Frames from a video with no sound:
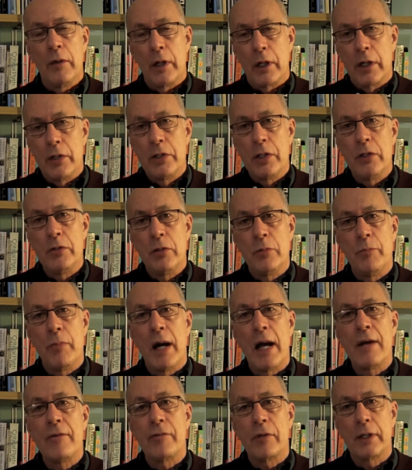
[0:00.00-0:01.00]
the continued
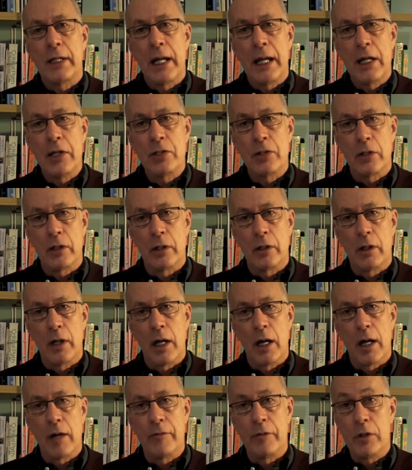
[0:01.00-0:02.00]

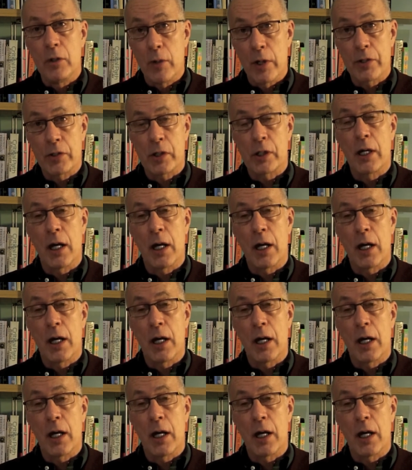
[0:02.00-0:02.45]
bifurcation of the U.S.